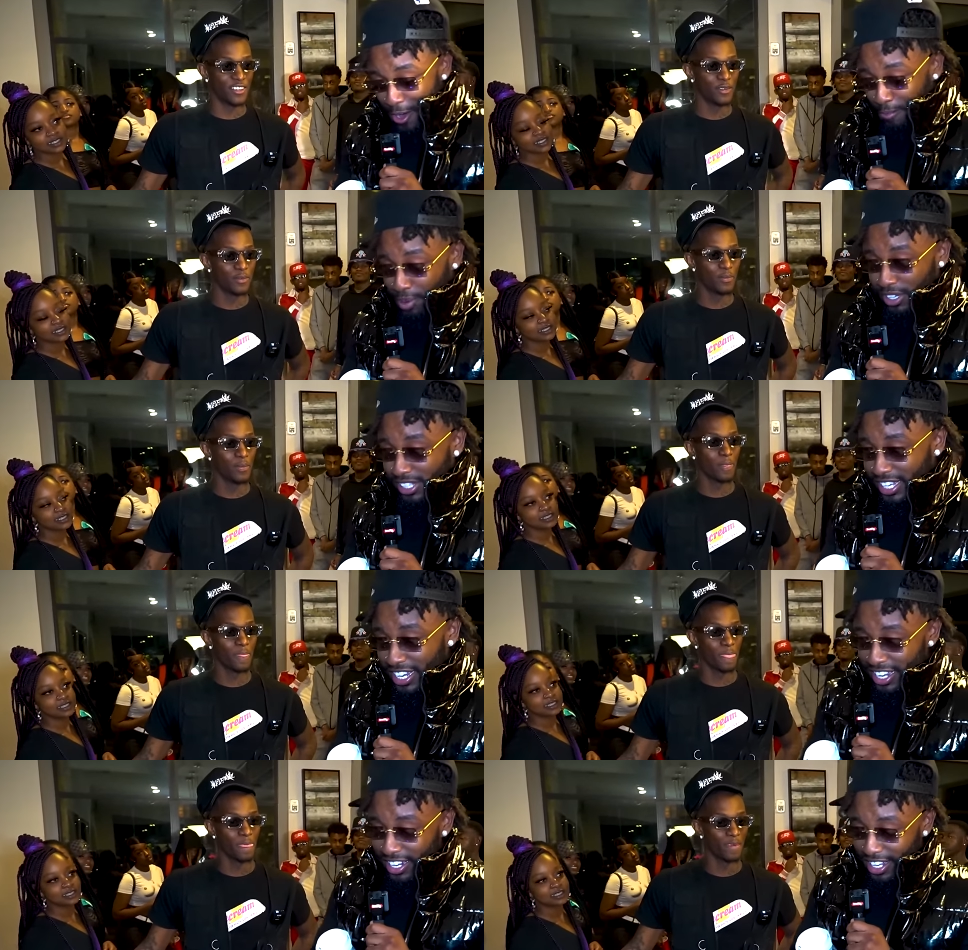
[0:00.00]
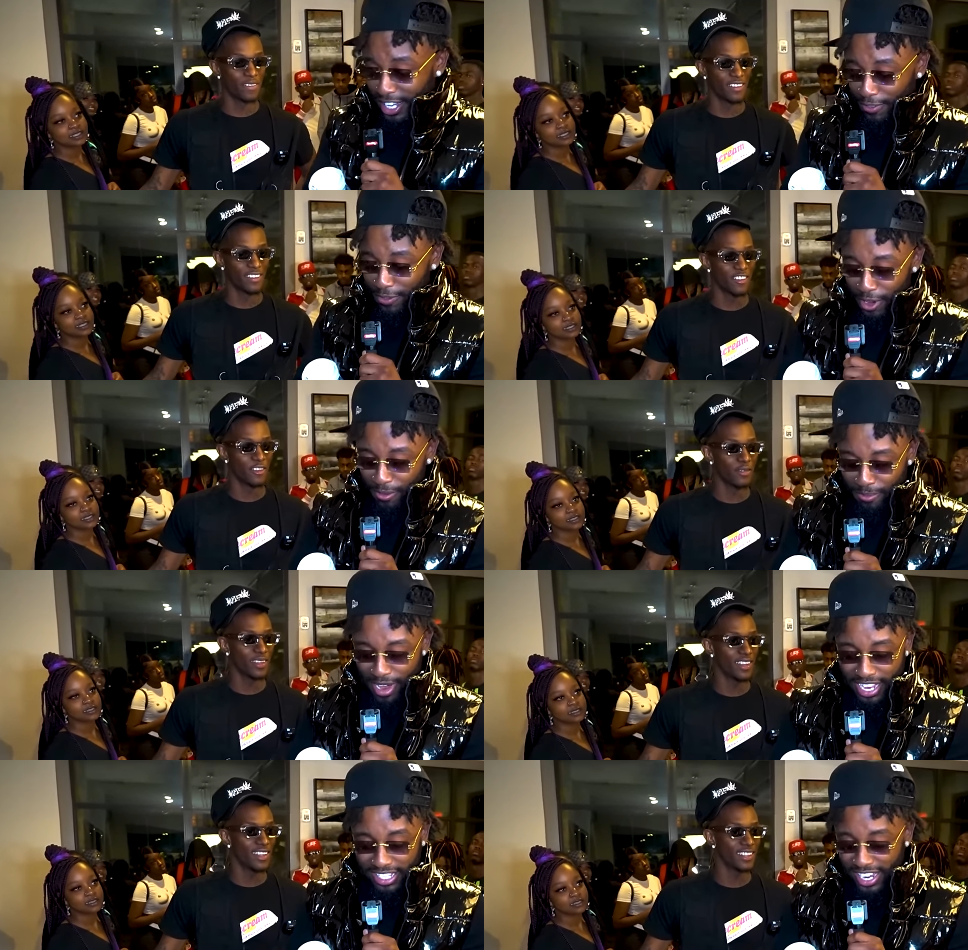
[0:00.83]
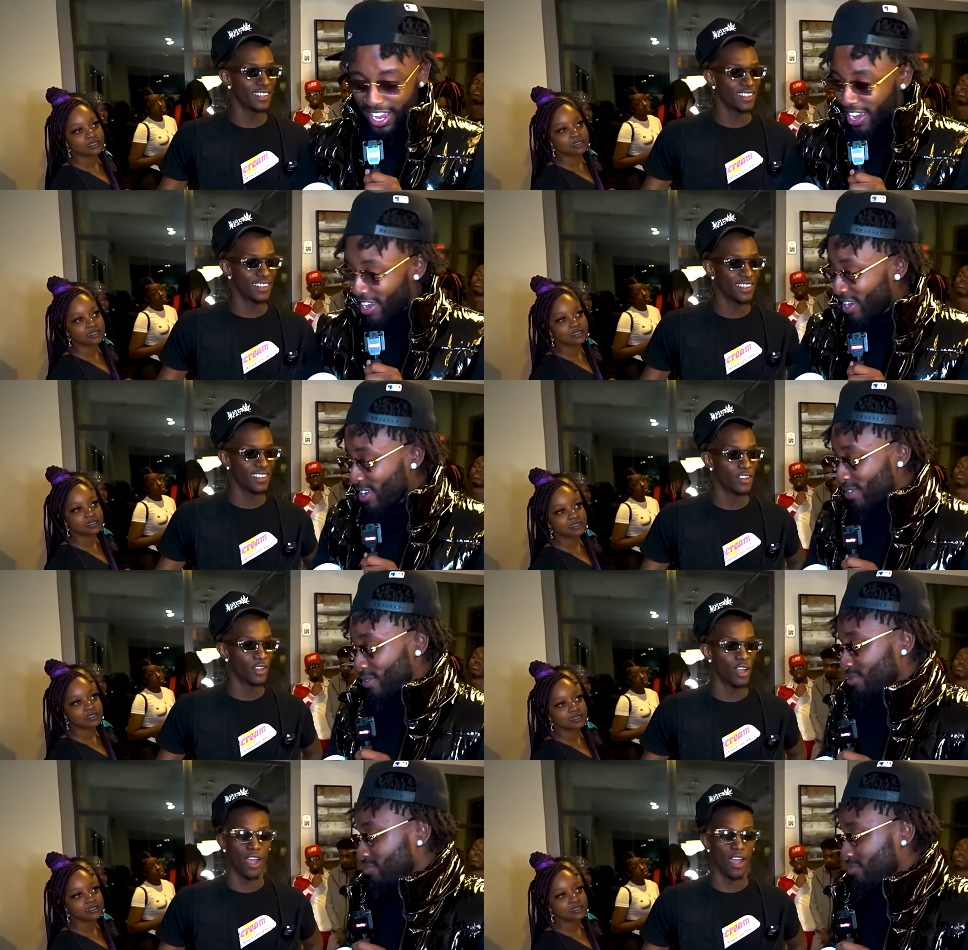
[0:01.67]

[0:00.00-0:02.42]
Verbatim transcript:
Speaker 1: Pretend to give your match head.